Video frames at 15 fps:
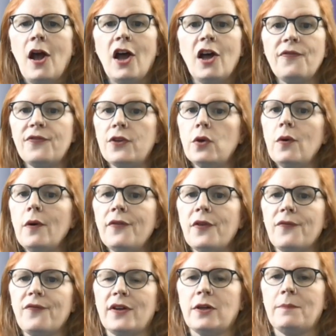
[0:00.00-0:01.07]
A few of their
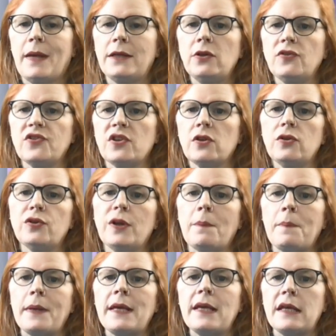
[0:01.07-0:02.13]
fundamentals include a
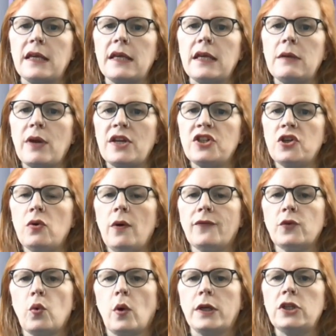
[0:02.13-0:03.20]
PE ratio
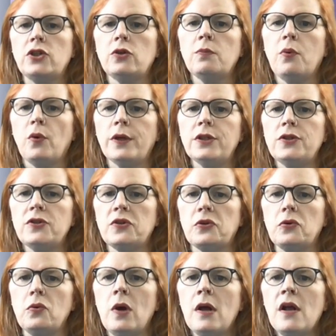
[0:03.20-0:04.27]
of
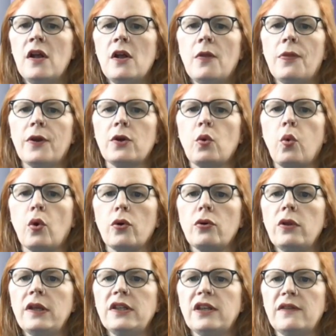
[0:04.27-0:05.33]
22.2. Their
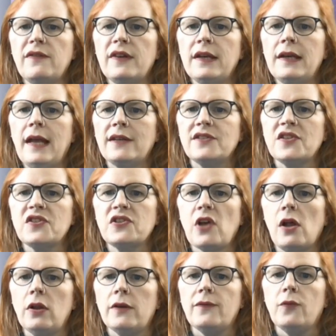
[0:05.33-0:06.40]
quarterly dividend has a
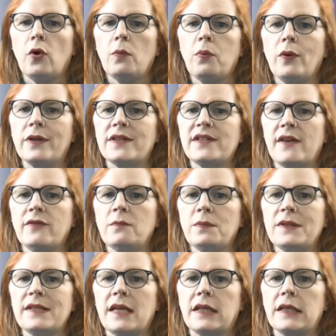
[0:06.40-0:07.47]
solid
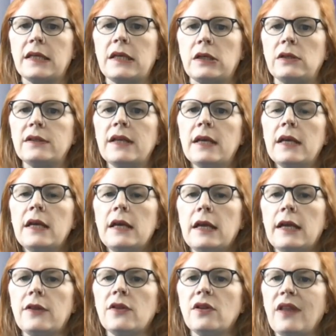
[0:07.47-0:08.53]
4.7% yield.
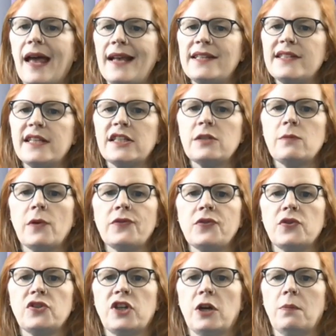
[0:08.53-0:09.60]
In the last six months,
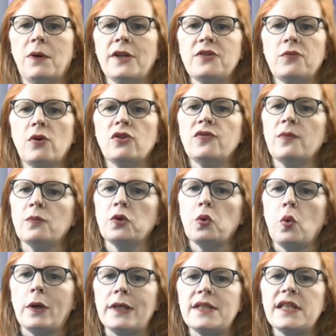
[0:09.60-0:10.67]
their share price rose from
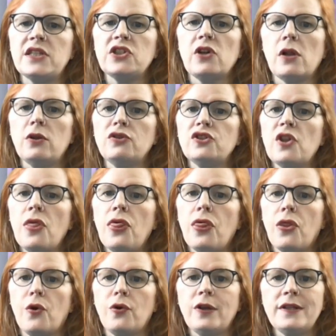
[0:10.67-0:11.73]
$26 to
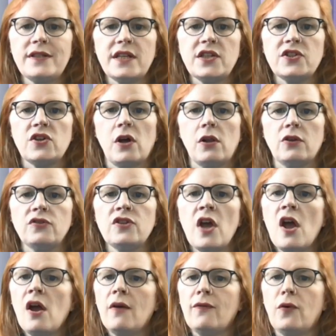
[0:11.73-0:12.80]
$36
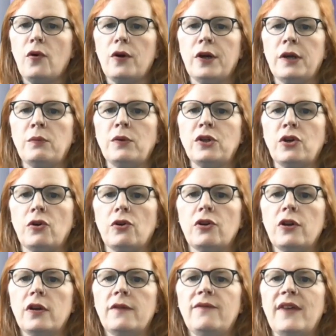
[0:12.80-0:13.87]
for a
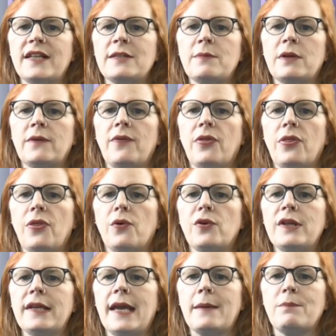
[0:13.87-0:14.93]
return on investment of
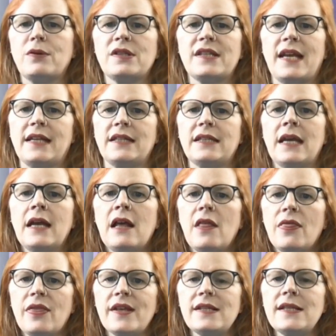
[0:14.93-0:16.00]
38%.
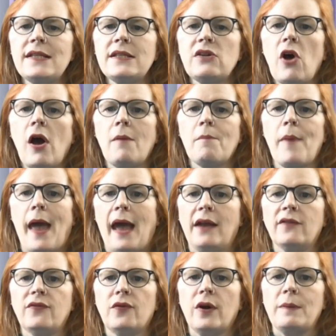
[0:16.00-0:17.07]
This is not
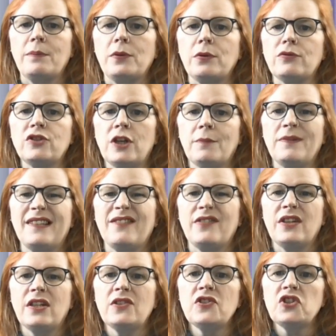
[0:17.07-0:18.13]
bad for a blue chip
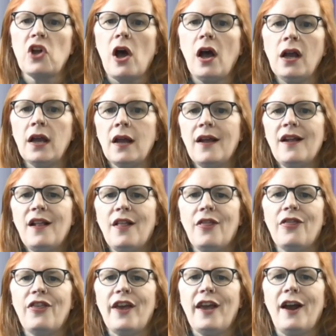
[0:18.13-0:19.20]
dividend stock.
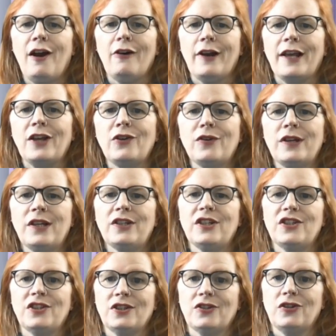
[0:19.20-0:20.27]
They are a good
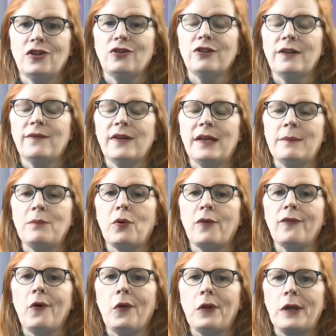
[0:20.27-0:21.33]
addition to your dividend
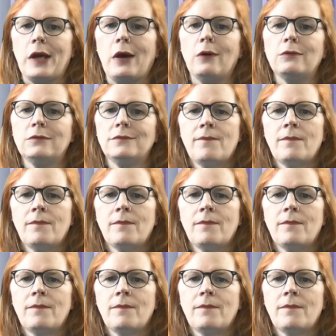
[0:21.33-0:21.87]
portfolio.